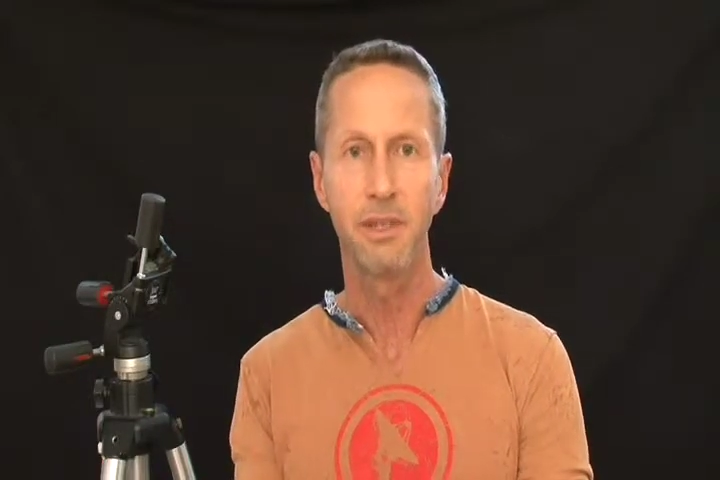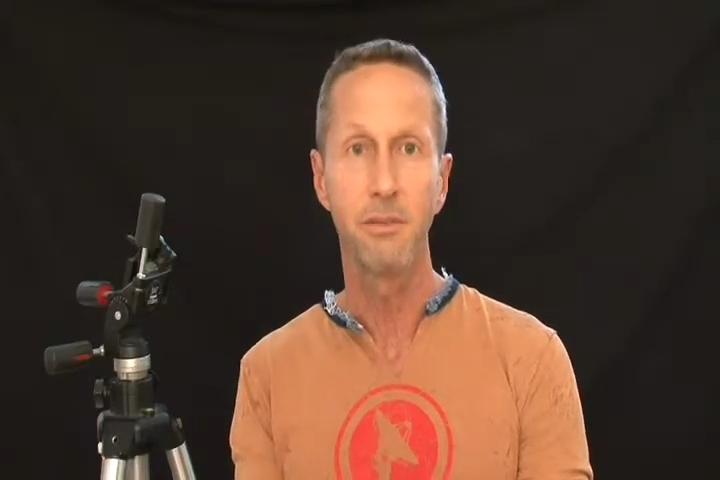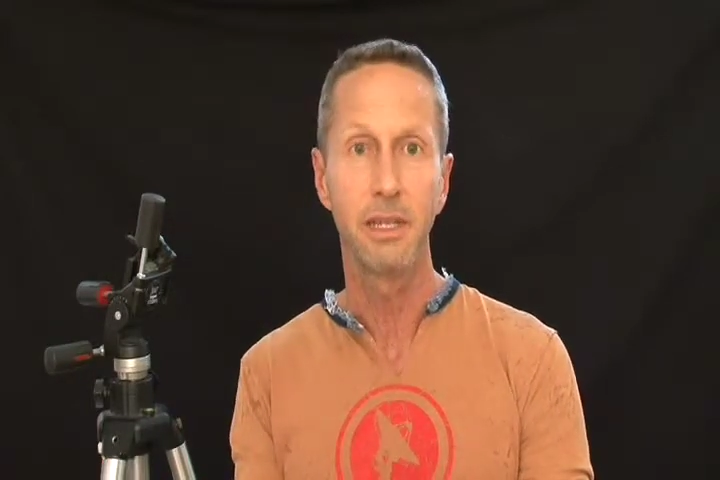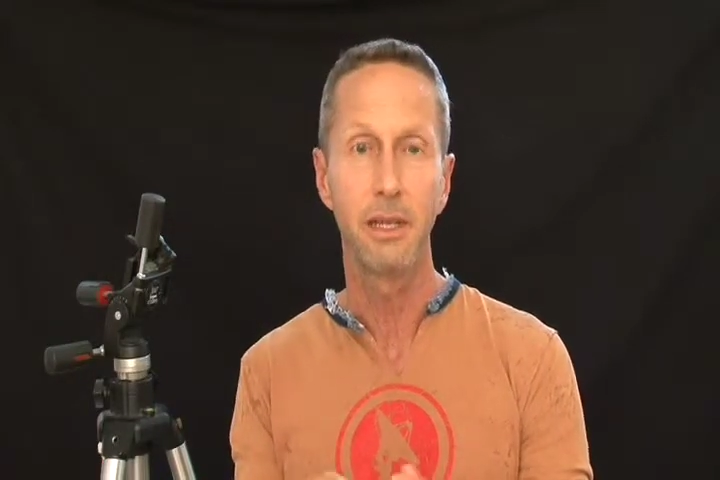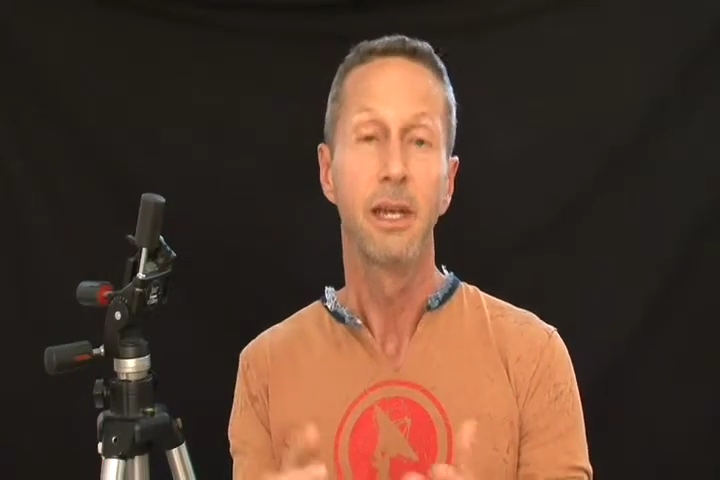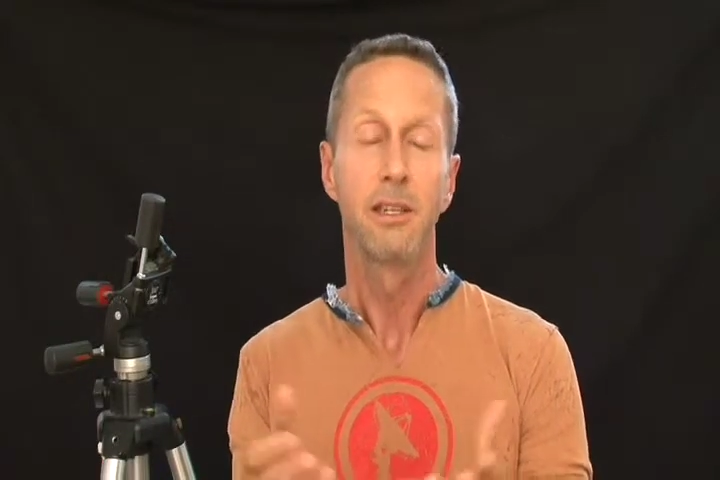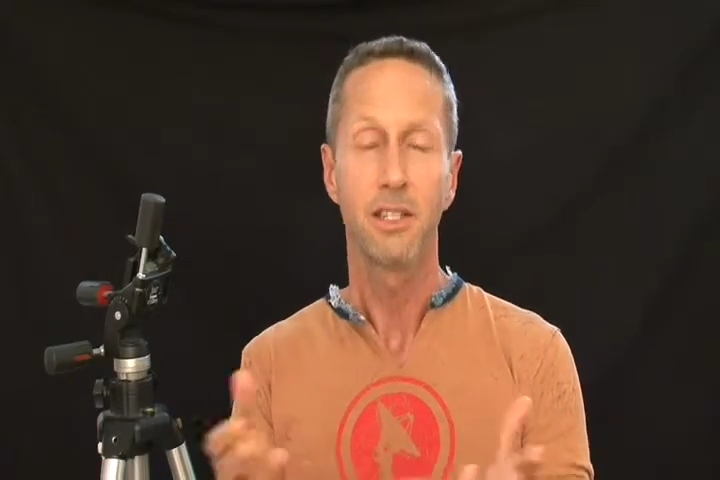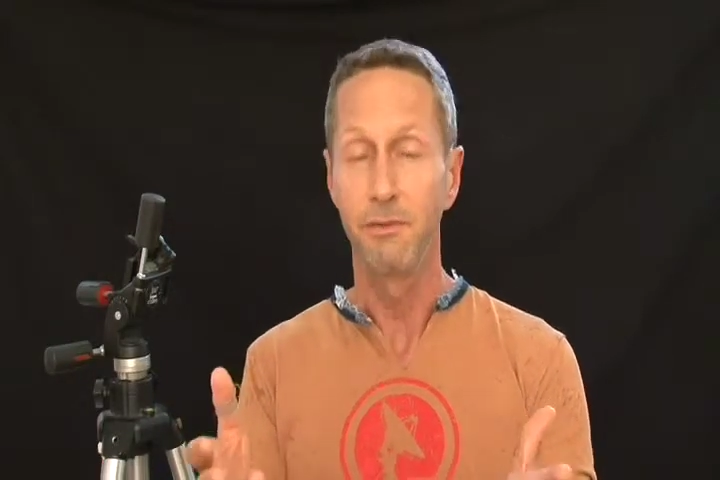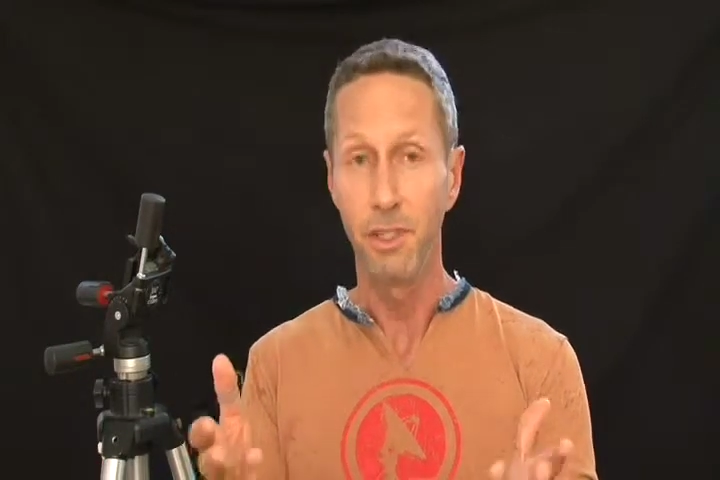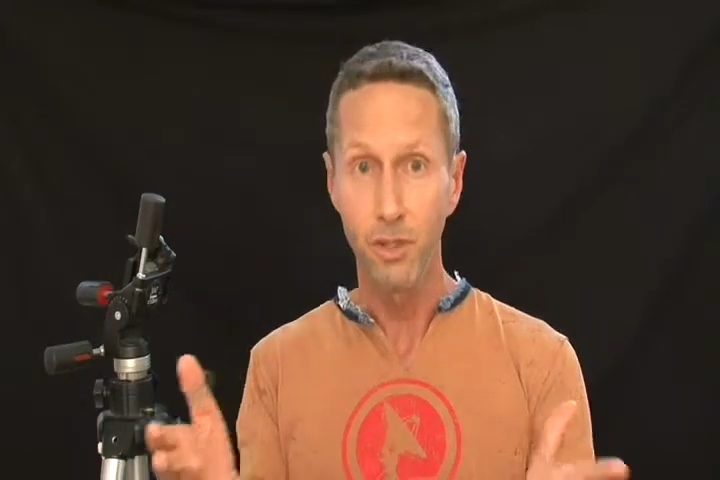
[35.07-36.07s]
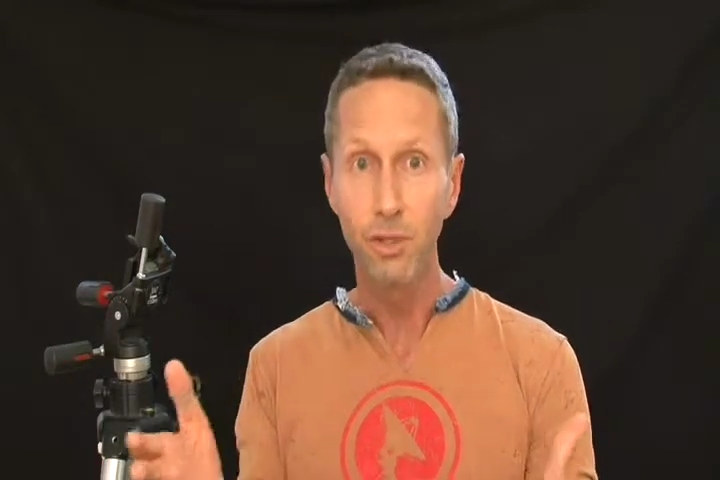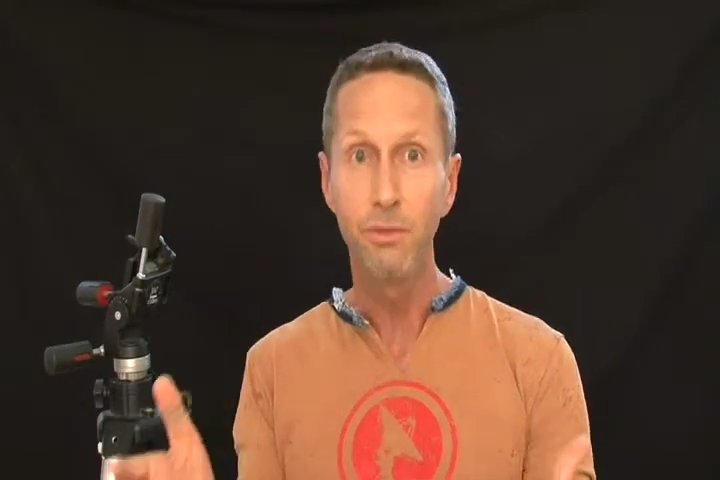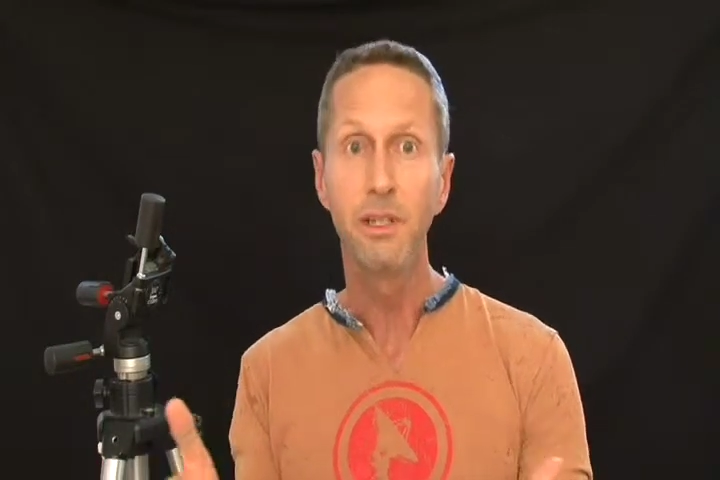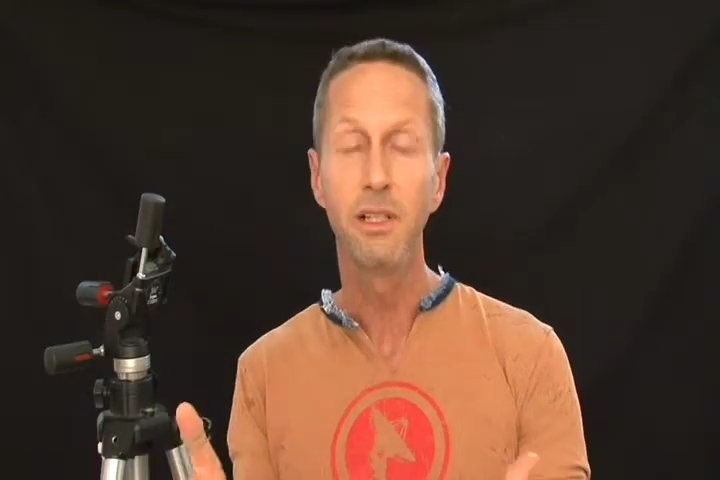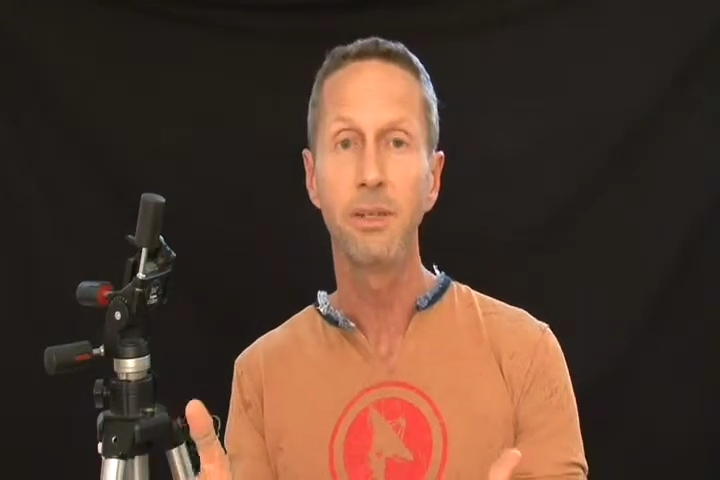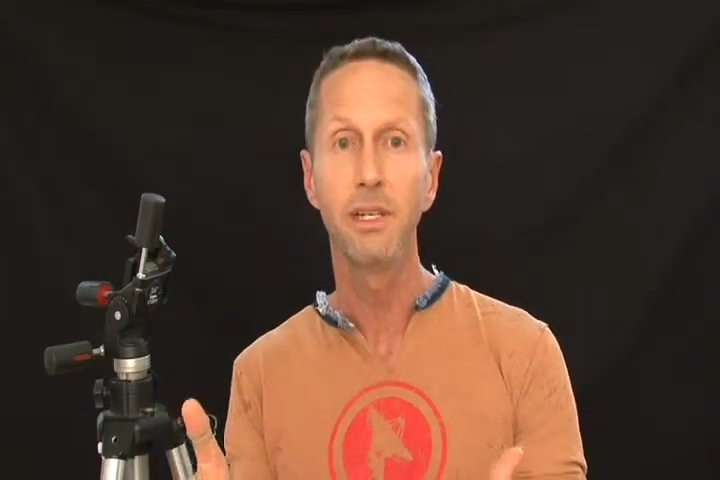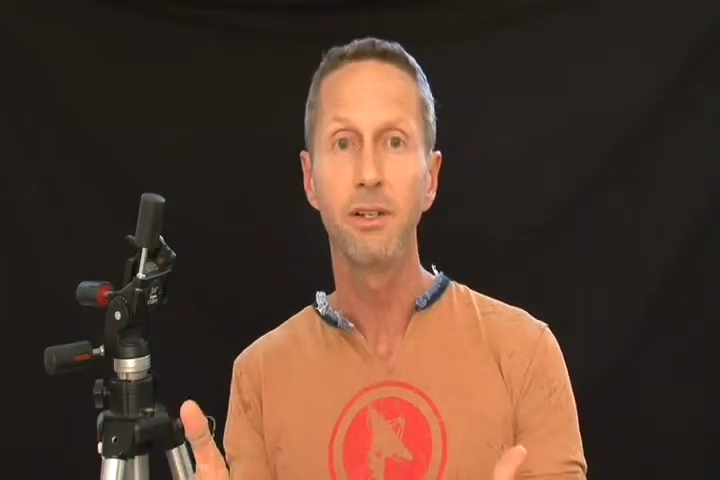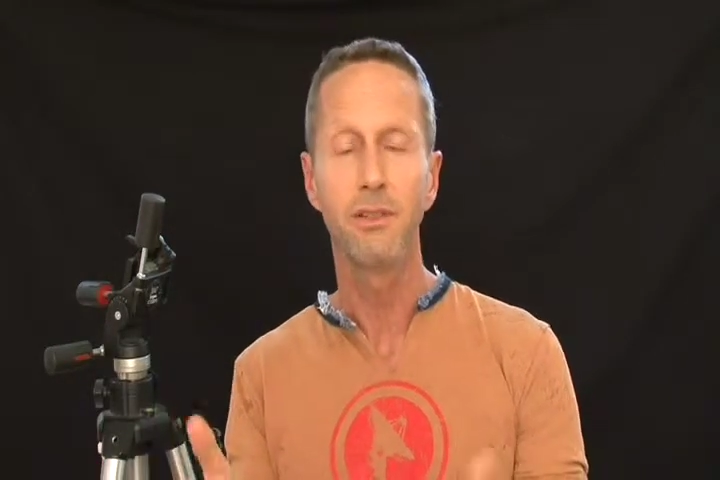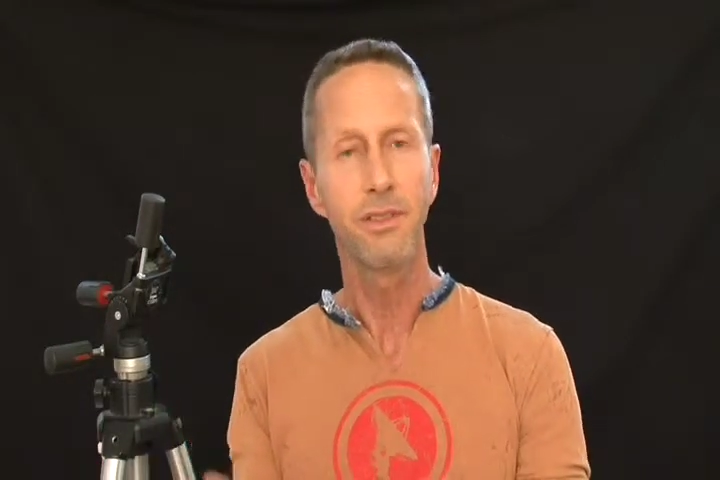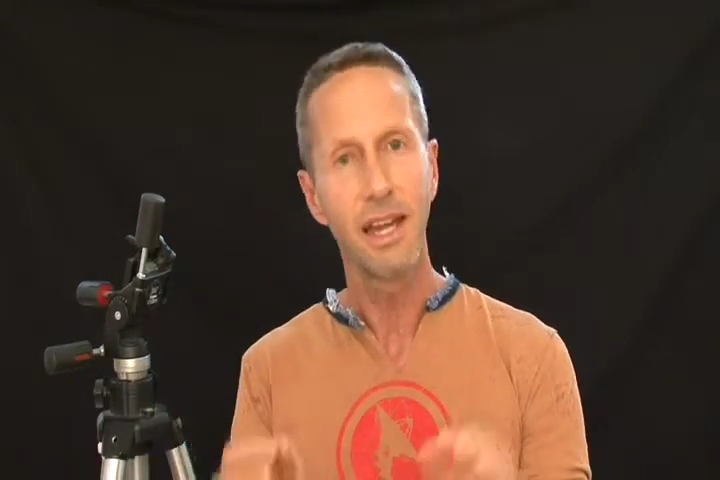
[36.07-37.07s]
maybe 72 millimeter.